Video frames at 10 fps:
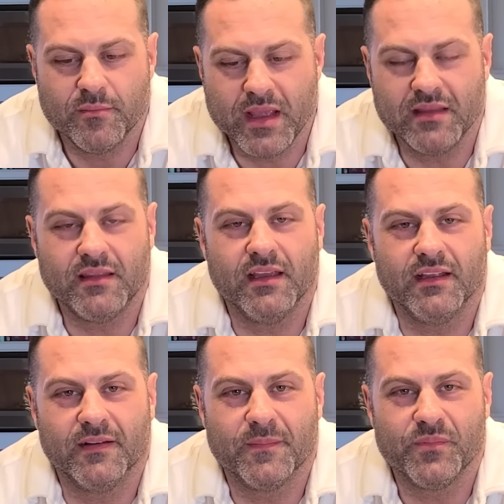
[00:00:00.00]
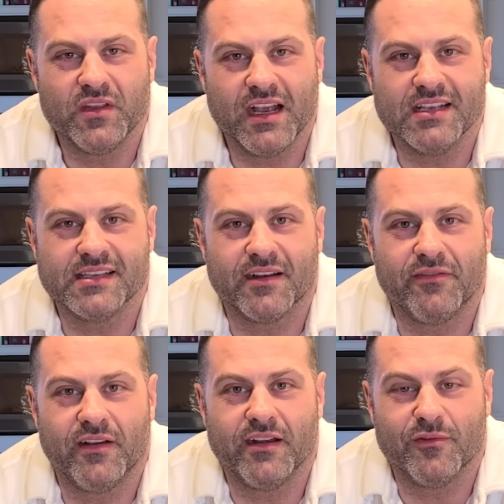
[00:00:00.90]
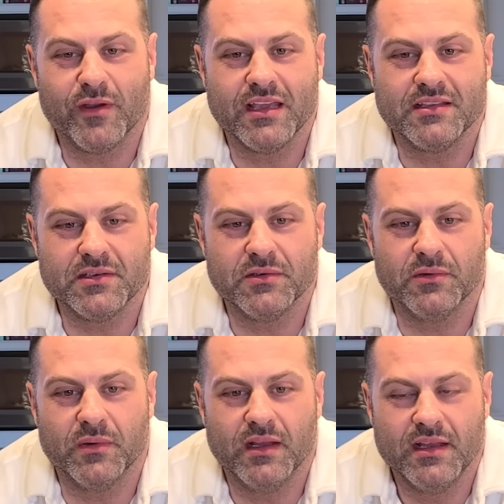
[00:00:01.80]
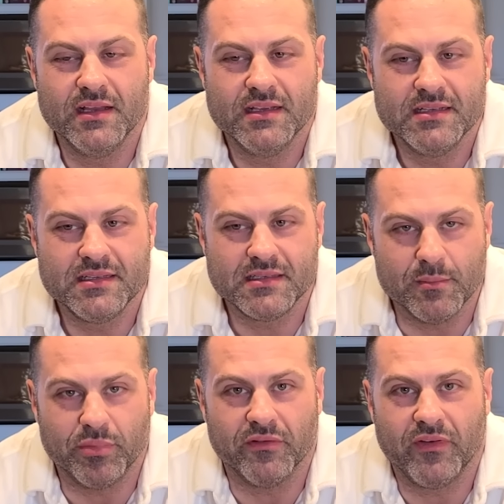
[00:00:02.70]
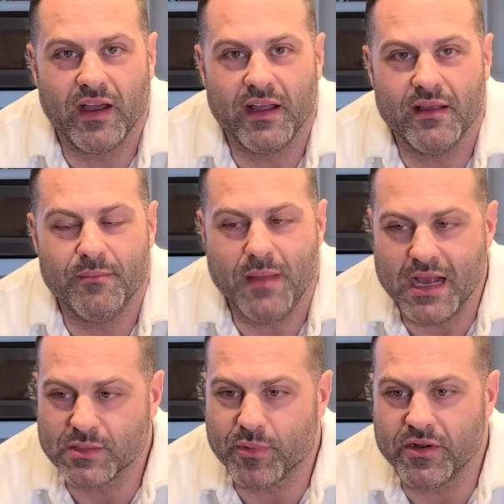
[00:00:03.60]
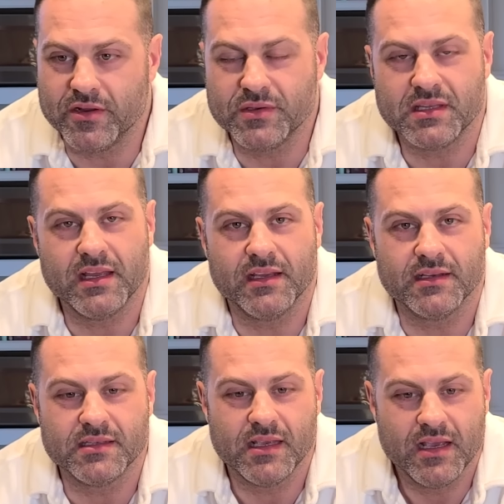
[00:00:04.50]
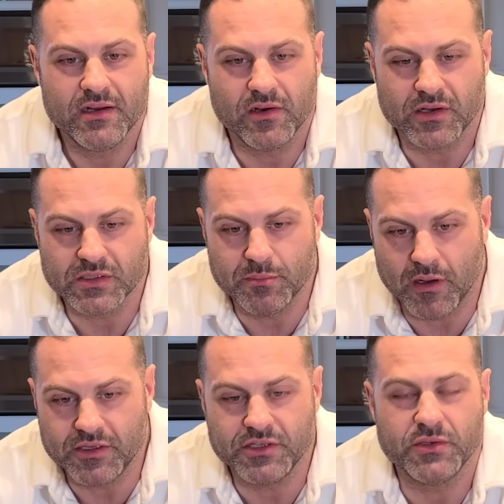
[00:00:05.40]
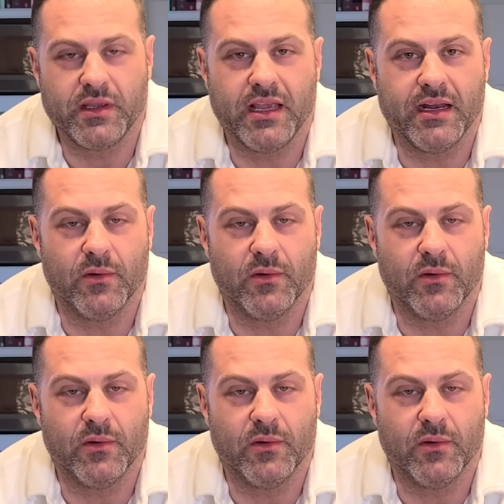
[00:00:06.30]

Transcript: Main thing, you guys gotta find a way to simplify it. Mass produce things, cook as much as you can